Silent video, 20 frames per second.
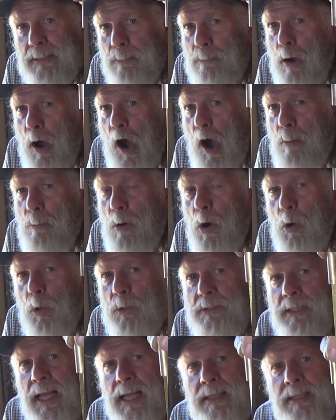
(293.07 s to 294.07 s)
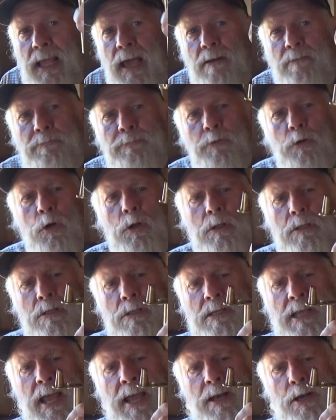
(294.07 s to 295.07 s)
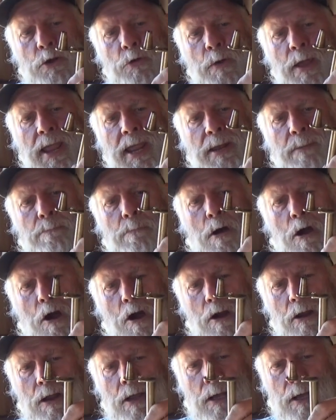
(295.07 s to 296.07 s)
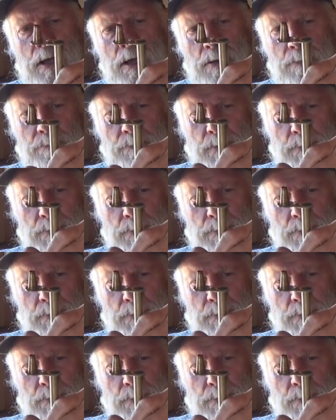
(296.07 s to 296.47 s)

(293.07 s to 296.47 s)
I'm almost at that full 10 grain mark. I